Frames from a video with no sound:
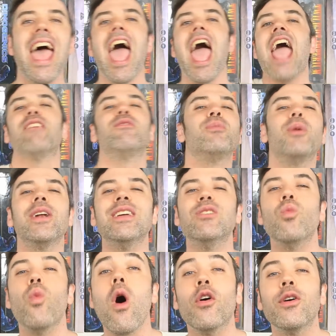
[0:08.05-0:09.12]
Hey everybody,
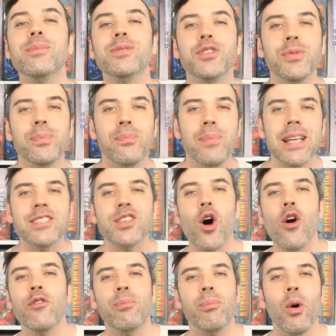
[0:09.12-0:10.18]
and welcome to Bits
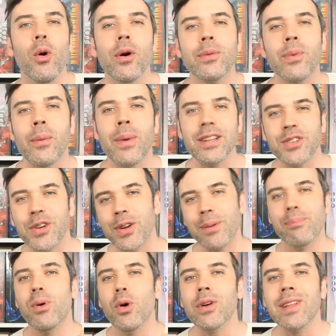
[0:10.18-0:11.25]
of Board, where we're talking
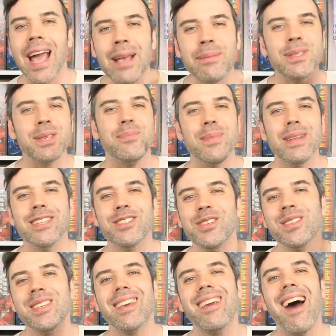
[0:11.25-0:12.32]
board games,
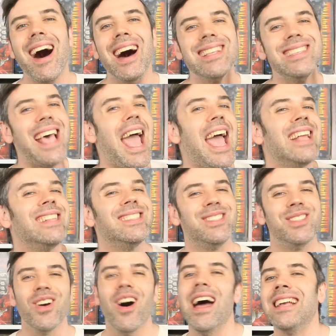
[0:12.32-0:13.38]
miniatures, cards, and
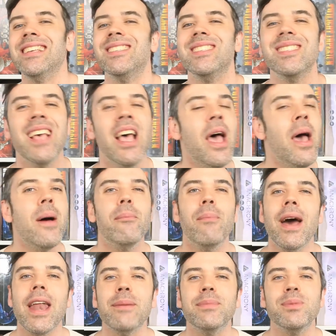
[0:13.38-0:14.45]
dice. My
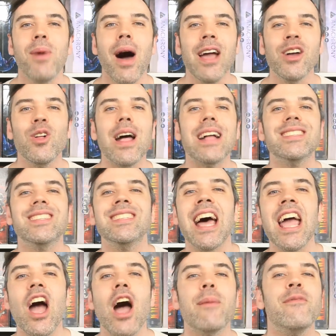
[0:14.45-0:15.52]
name's Michael, and
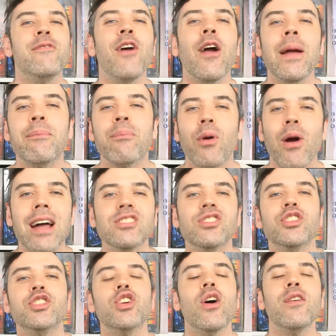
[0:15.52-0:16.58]
today I'm very proud to
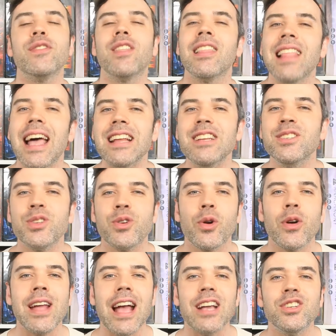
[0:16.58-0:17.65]
show off the latest
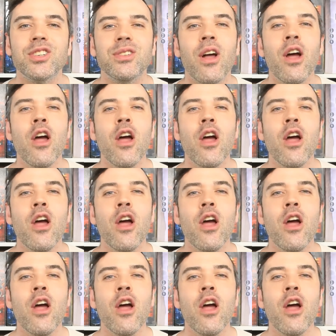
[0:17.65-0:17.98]
creation